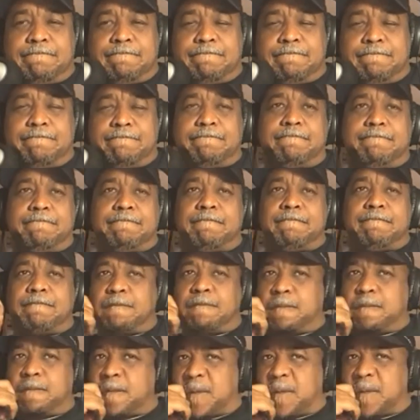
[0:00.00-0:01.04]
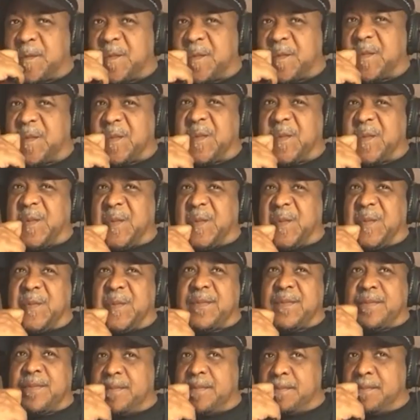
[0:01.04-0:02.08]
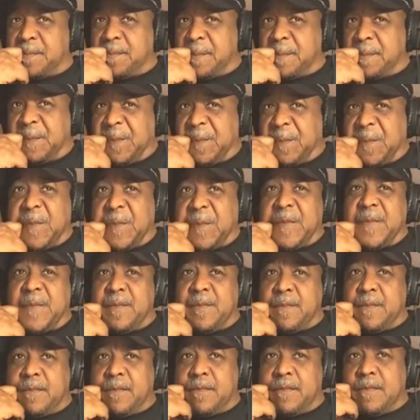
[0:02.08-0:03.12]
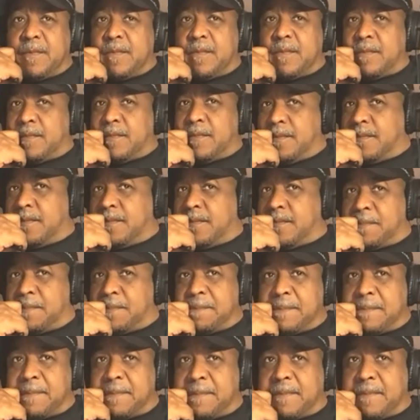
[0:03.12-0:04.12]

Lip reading: [no speech]